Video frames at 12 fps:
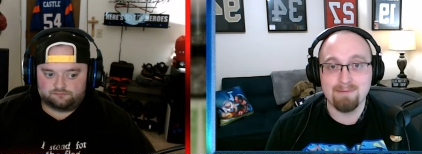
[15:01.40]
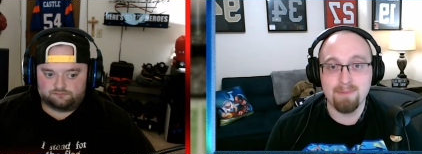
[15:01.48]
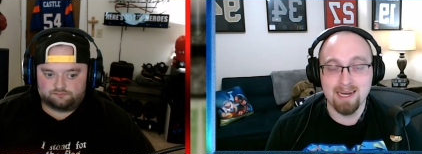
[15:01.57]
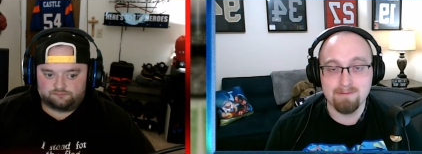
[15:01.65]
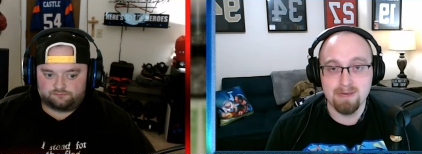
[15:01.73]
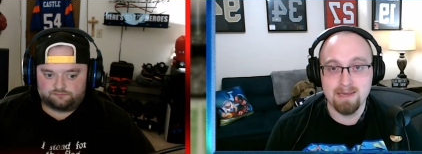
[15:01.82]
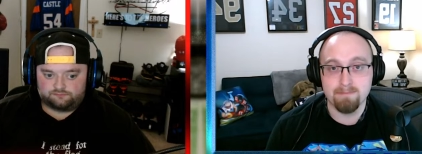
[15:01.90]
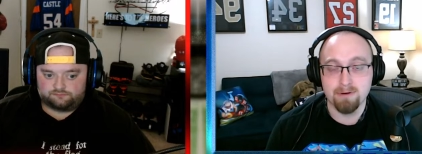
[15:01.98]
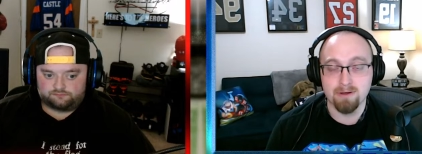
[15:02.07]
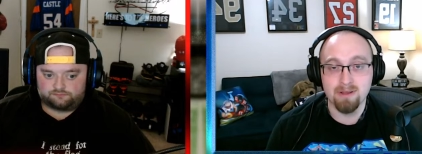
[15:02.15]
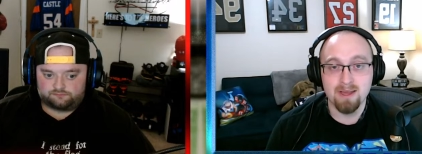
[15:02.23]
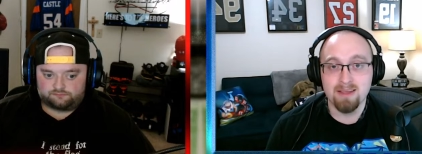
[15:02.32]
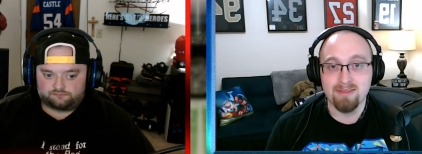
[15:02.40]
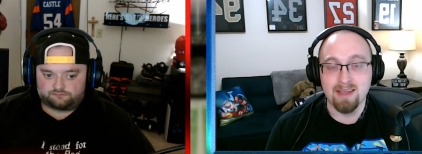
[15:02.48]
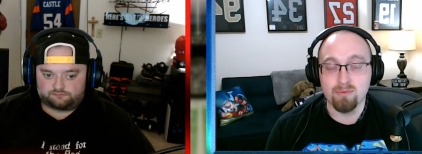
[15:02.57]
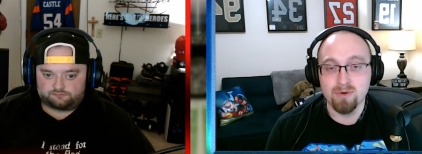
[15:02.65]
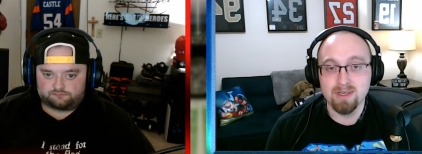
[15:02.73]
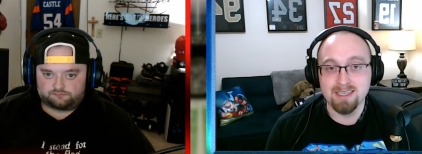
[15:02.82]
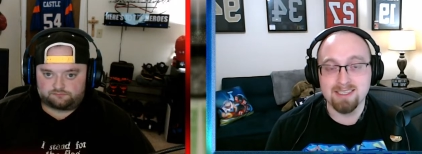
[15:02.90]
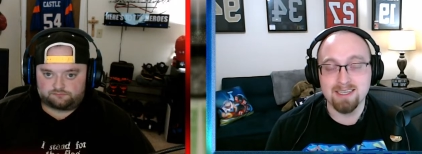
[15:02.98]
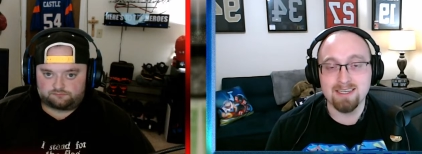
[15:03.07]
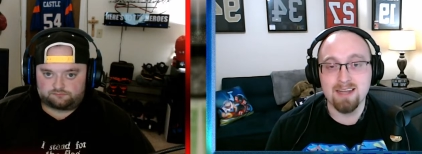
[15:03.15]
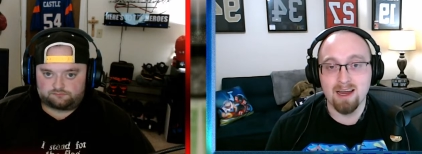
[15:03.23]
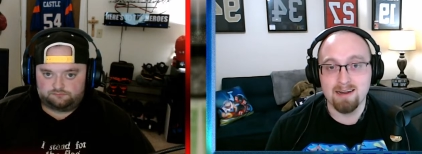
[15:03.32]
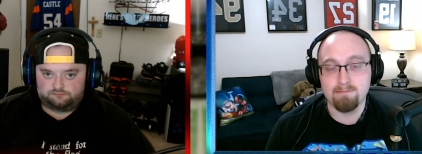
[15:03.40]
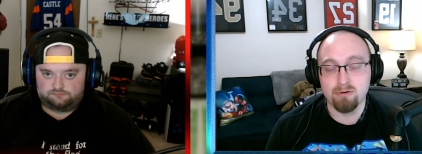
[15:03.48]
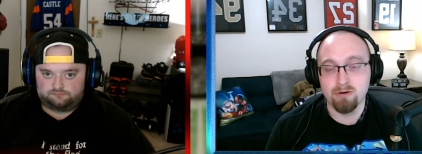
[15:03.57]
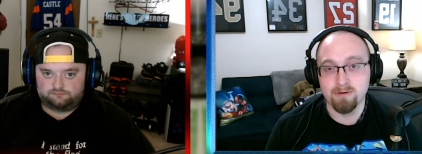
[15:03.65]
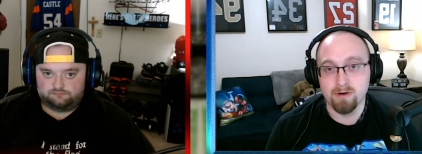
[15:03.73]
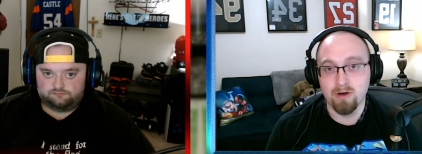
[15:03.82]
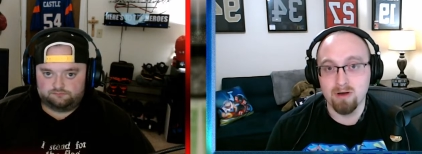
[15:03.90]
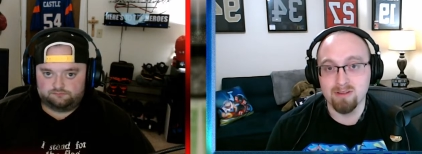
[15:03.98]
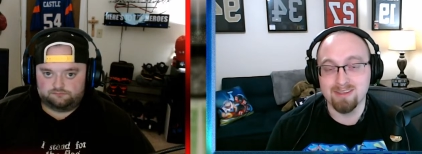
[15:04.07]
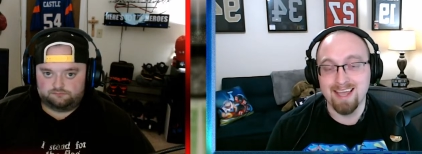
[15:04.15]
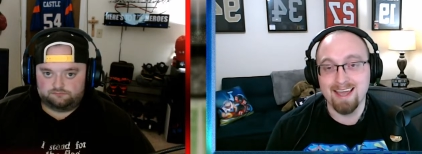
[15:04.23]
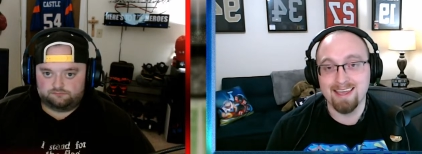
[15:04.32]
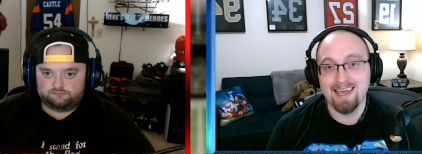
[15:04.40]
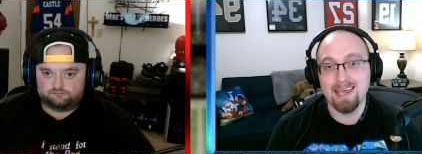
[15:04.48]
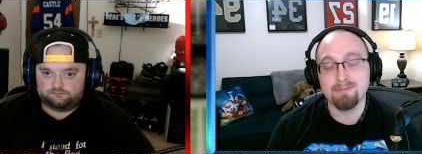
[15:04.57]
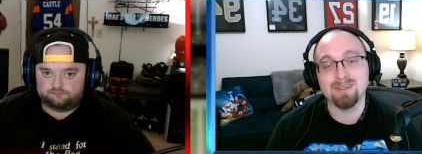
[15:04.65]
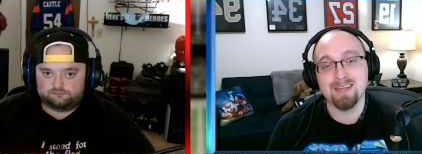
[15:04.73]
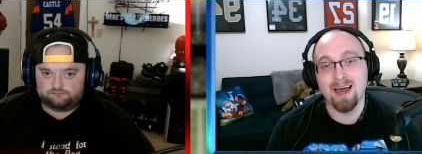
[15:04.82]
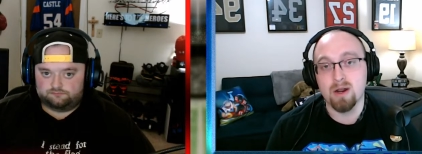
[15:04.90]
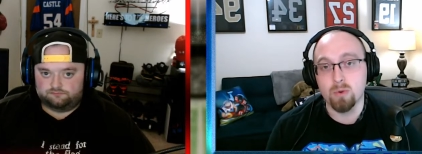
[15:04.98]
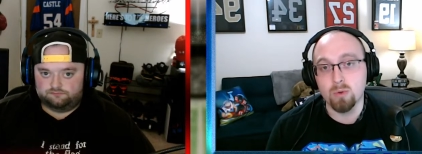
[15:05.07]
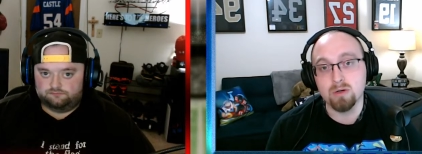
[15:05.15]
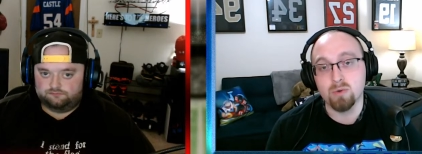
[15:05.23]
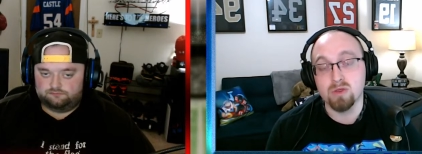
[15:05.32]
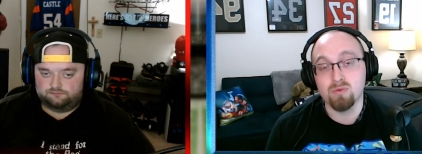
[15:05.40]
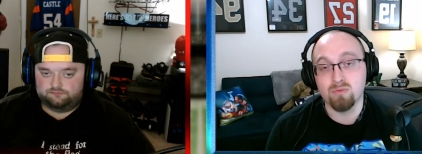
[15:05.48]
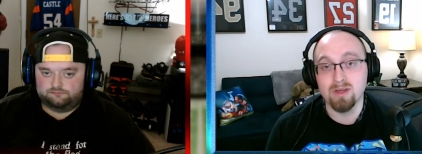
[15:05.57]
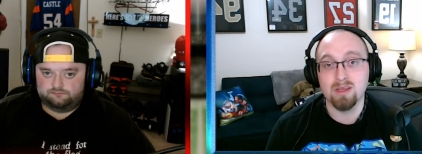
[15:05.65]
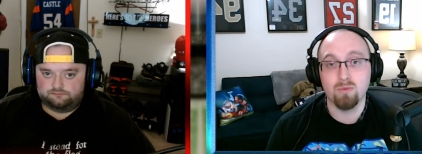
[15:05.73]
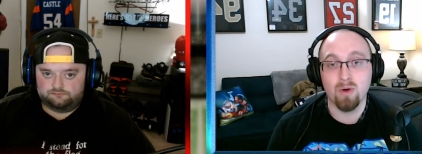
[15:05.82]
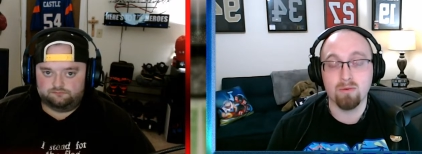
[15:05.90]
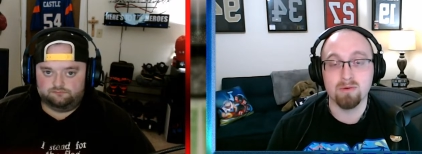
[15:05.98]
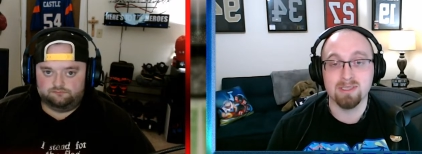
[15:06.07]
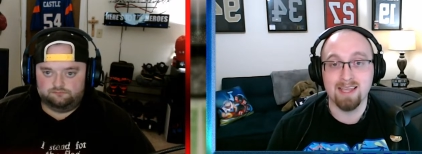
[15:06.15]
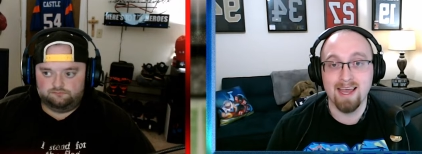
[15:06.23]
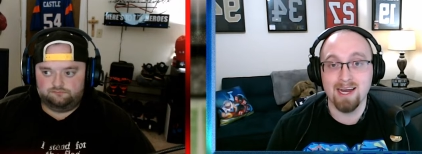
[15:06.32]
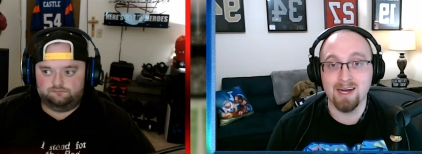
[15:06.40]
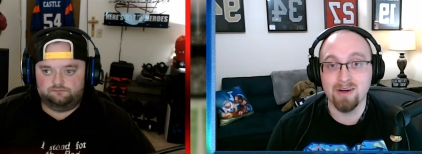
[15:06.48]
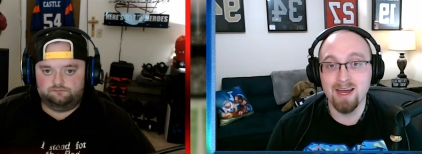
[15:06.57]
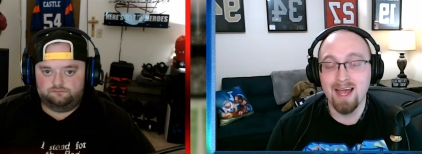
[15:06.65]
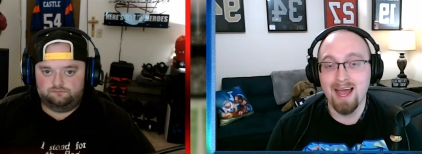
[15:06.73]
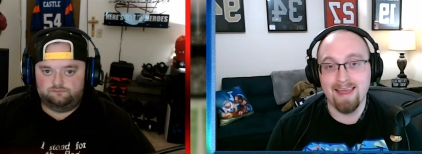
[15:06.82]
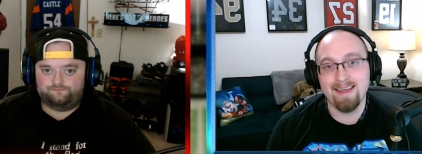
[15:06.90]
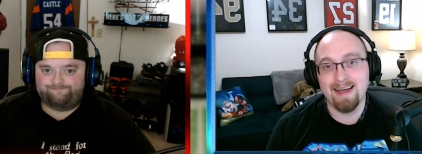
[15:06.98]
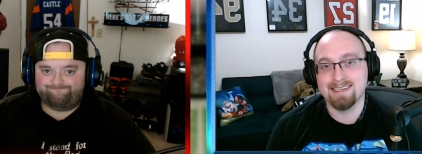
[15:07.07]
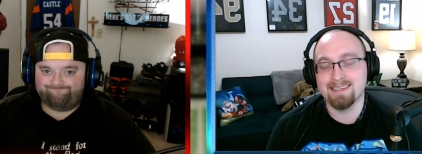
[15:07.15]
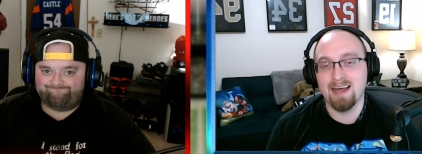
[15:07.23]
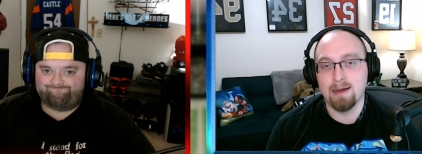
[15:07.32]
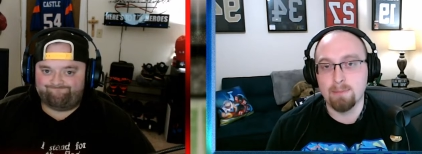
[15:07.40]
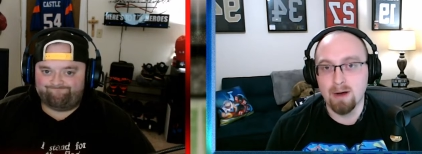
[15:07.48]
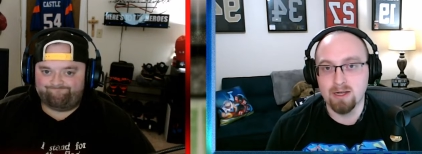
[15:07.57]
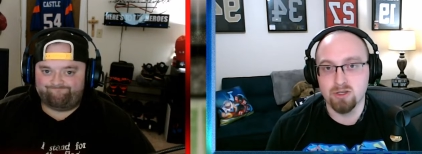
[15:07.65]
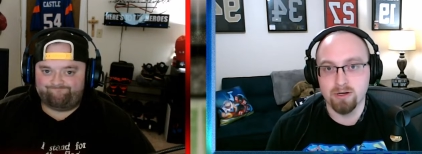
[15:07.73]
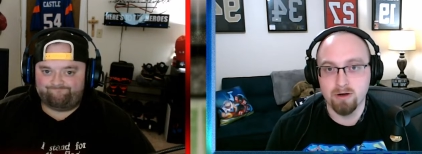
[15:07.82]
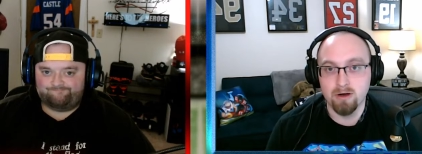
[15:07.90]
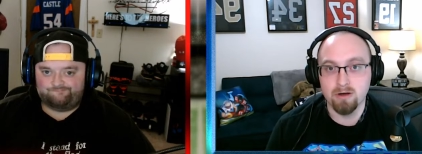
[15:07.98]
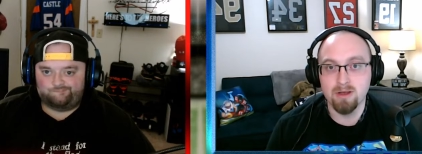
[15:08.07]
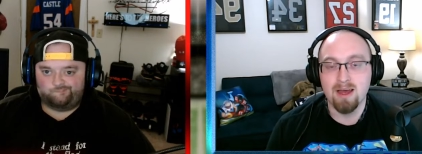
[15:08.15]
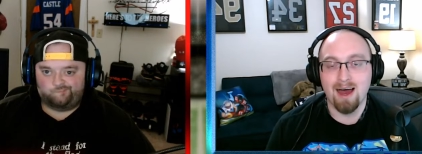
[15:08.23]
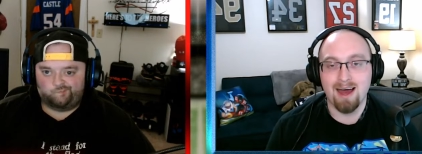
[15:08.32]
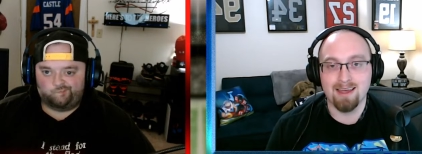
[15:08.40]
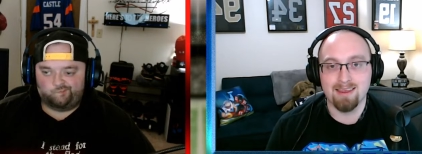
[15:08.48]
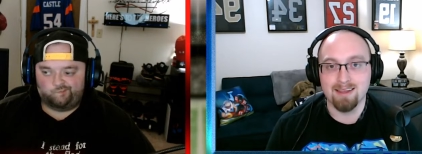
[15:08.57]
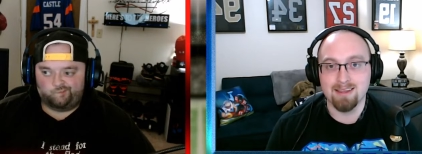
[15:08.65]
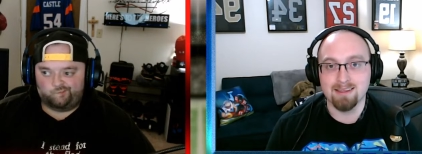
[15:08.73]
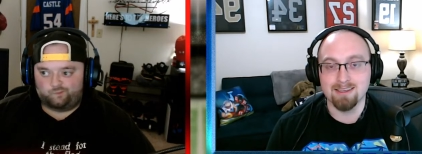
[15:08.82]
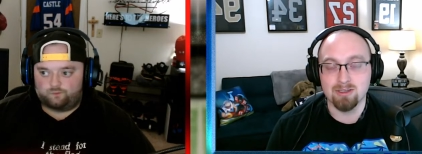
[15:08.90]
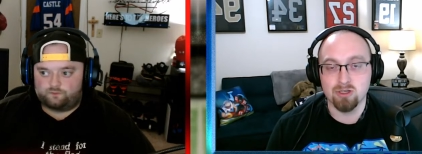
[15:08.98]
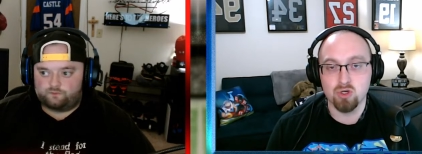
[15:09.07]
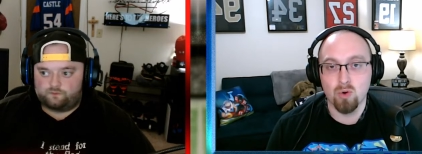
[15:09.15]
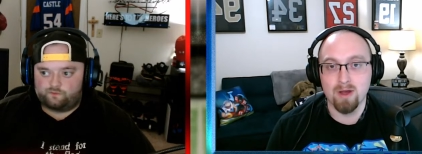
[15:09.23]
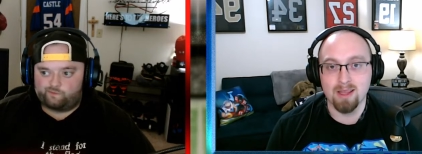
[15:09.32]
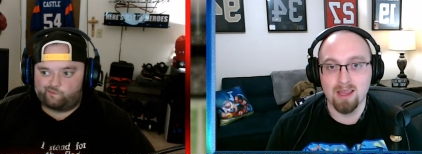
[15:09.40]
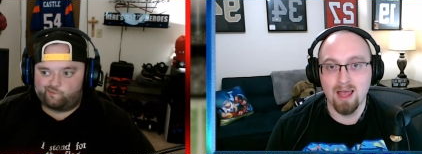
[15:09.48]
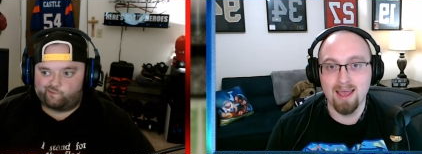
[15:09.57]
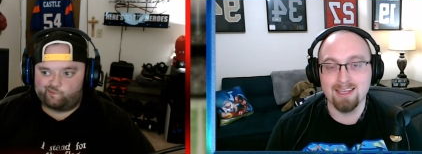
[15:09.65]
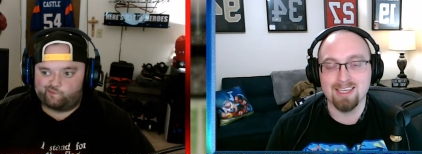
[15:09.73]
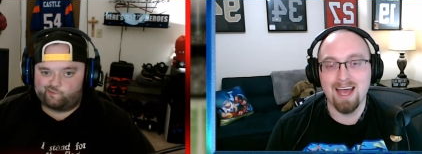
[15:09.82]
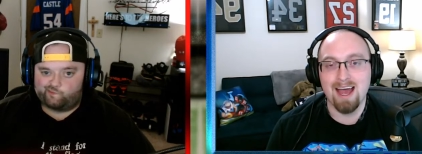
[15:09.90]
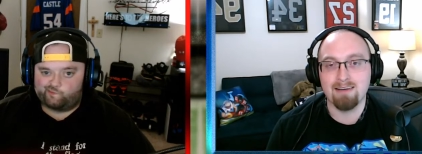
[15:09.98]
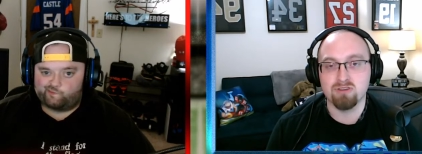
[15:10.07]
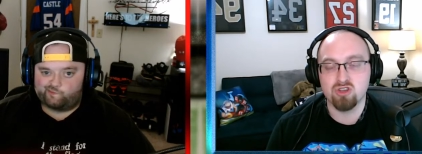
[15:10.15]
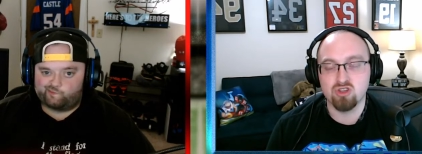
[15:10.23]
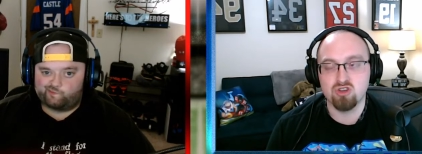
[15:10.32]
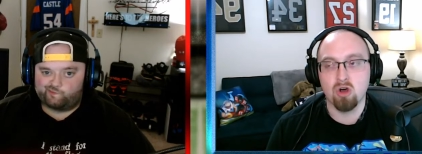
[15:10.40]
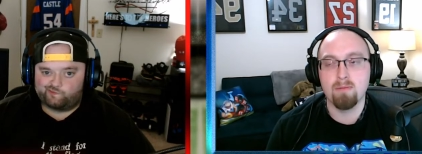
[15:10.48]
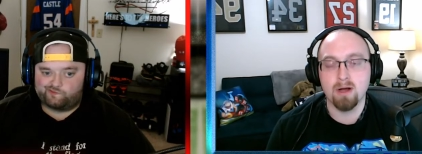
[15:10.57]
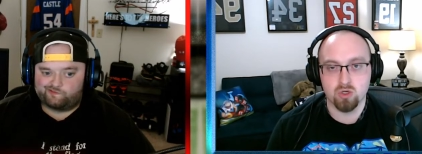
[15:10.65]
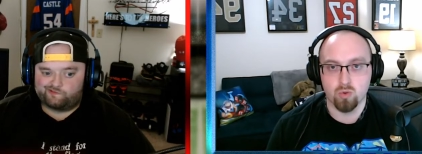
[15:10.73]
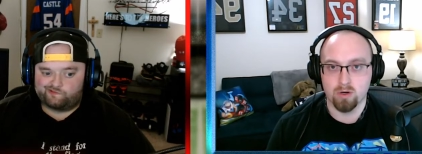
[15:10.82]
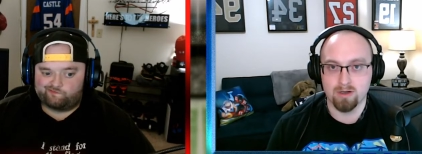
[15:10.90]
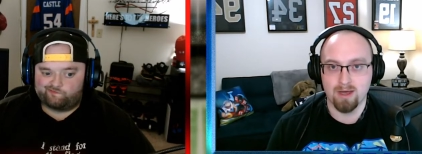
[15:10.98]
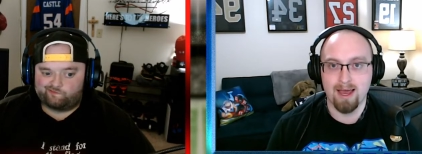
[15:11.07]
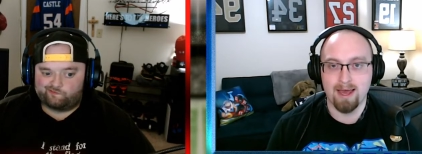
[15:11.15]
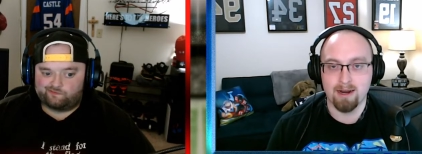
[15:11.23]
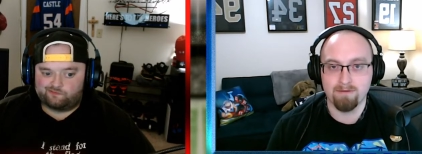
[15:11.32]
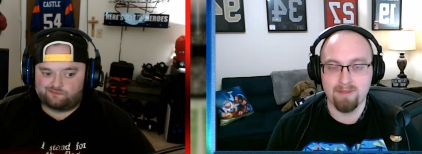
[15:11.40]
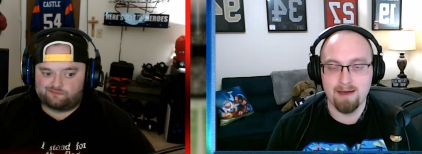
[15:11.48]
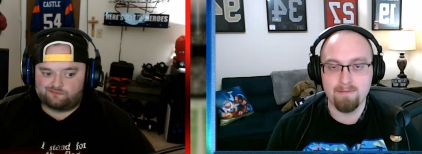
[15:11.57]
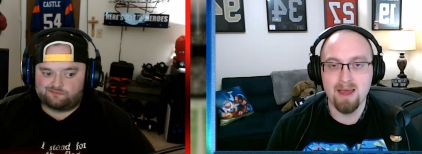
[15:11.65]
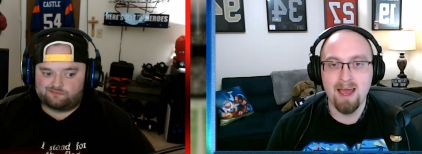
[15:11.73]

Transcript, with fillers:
Speaker 1: many people. They really did not improve at all. Dan Campbell's got to work with really what was there, and that's not much at all. I think that the Detroit Lions have so much work ahead of them,